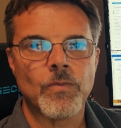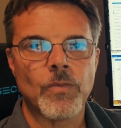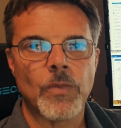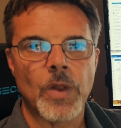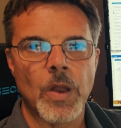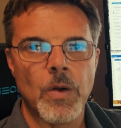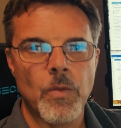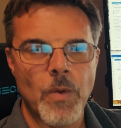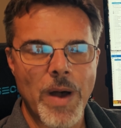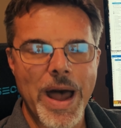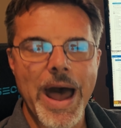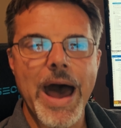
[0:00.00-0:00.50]

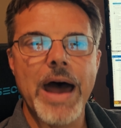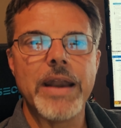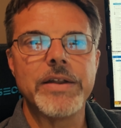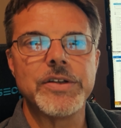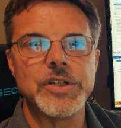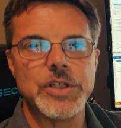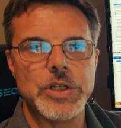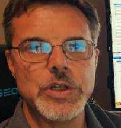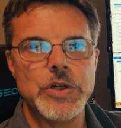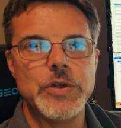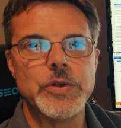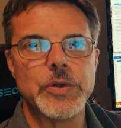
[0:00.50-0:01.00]
Well, how does
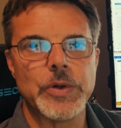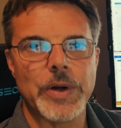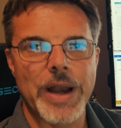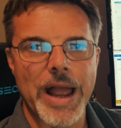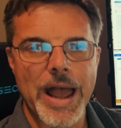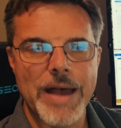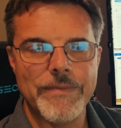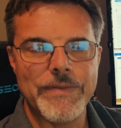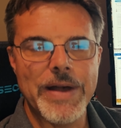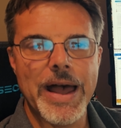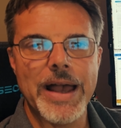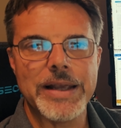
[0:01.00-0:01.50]
the user
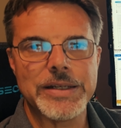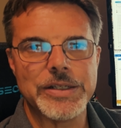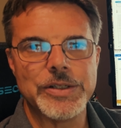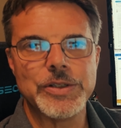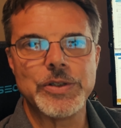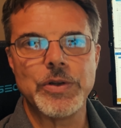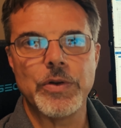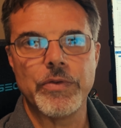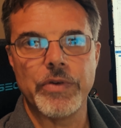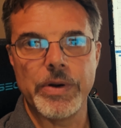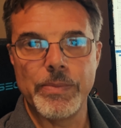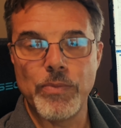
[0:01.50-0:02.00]
have access
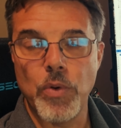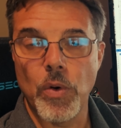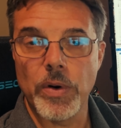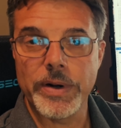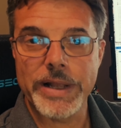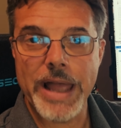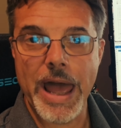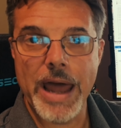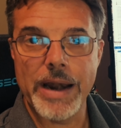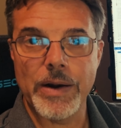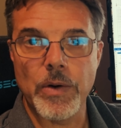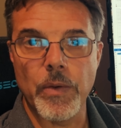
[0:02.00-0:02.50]
to the report
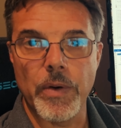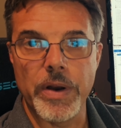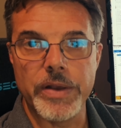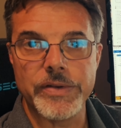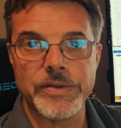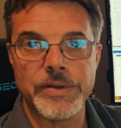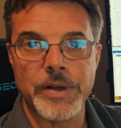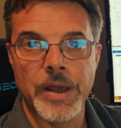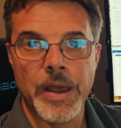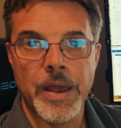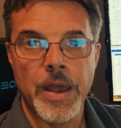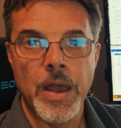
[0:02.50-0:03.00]
categories?
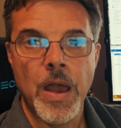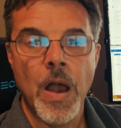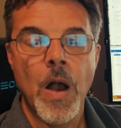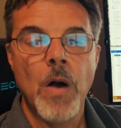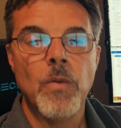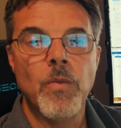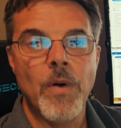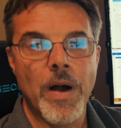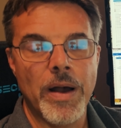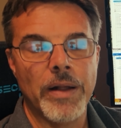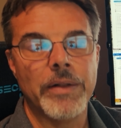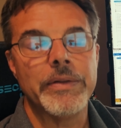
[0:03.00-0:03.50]

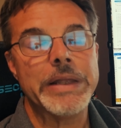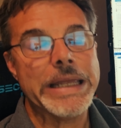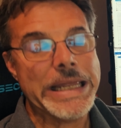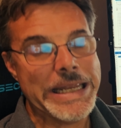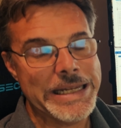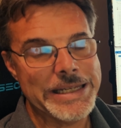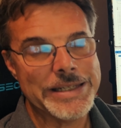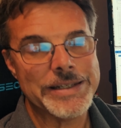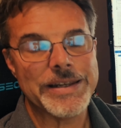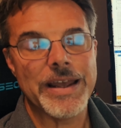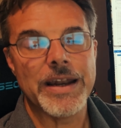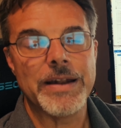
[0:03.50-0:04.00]
Well,
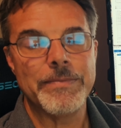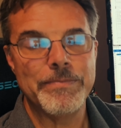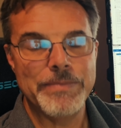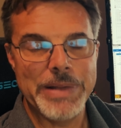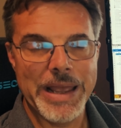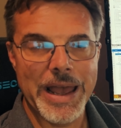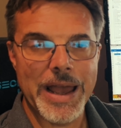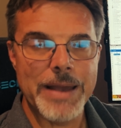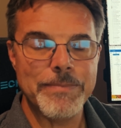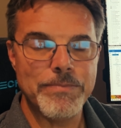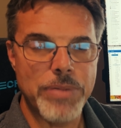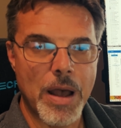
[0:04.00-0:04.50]
inside of
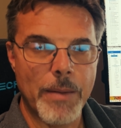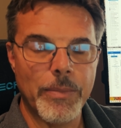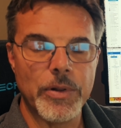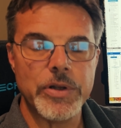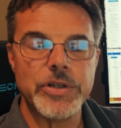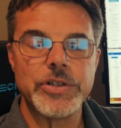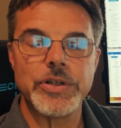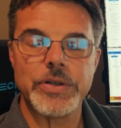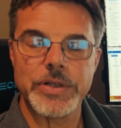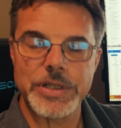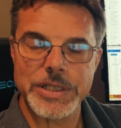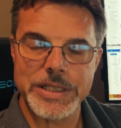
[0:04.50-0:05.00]
BI
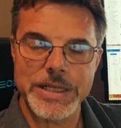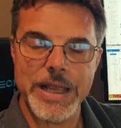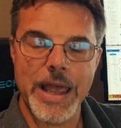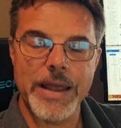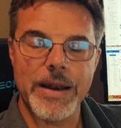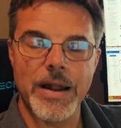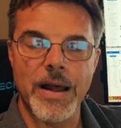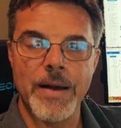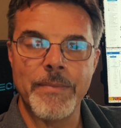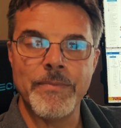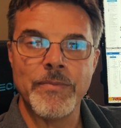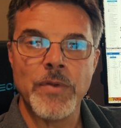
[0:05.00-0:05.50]
Publisher
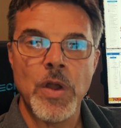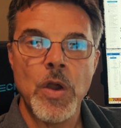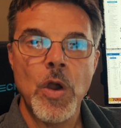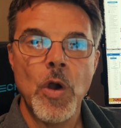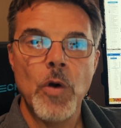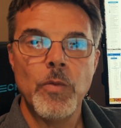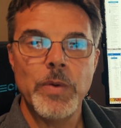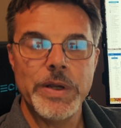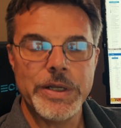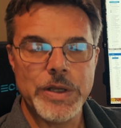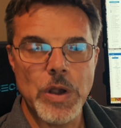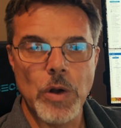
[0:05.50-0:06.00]
setup,
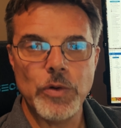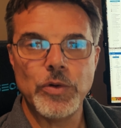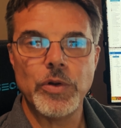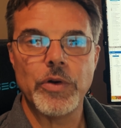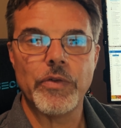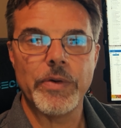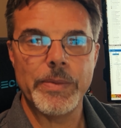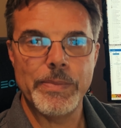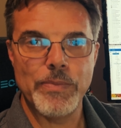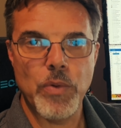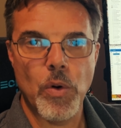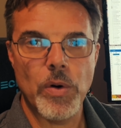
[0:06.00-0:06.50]
we go to the
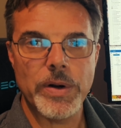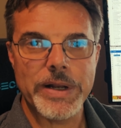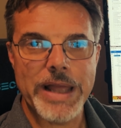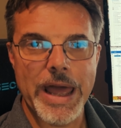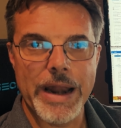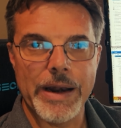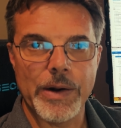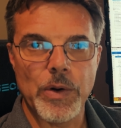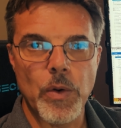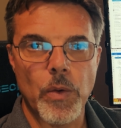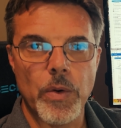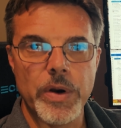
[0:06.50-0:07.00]
report
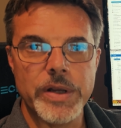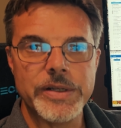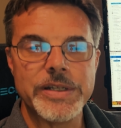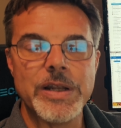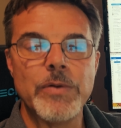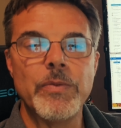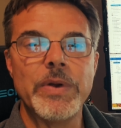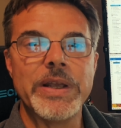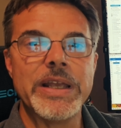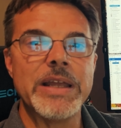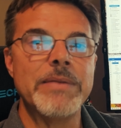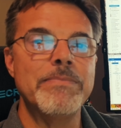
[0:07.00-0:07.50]
categories and
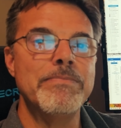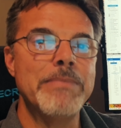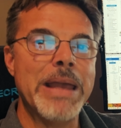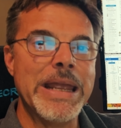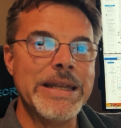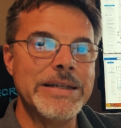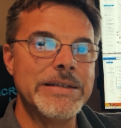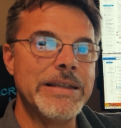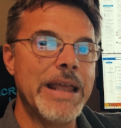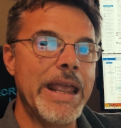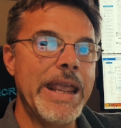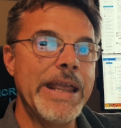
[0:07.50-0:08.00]
we can
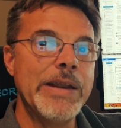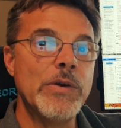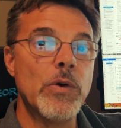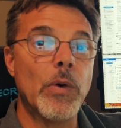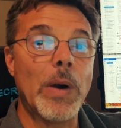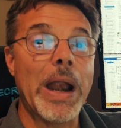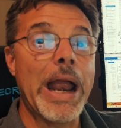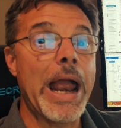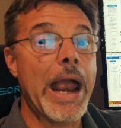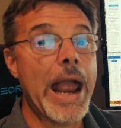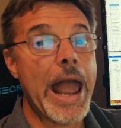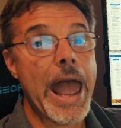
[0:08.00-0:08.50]
maintain or
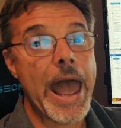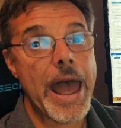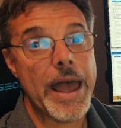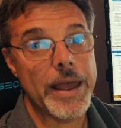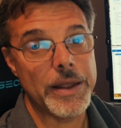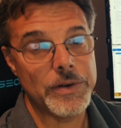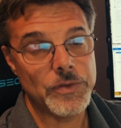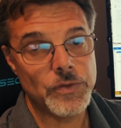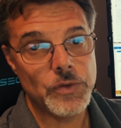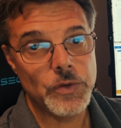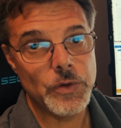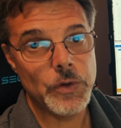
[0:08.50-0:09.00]

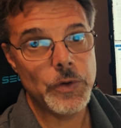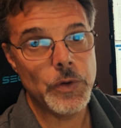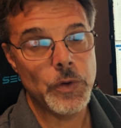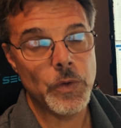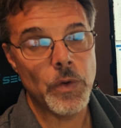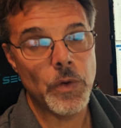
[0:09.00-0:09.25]
add new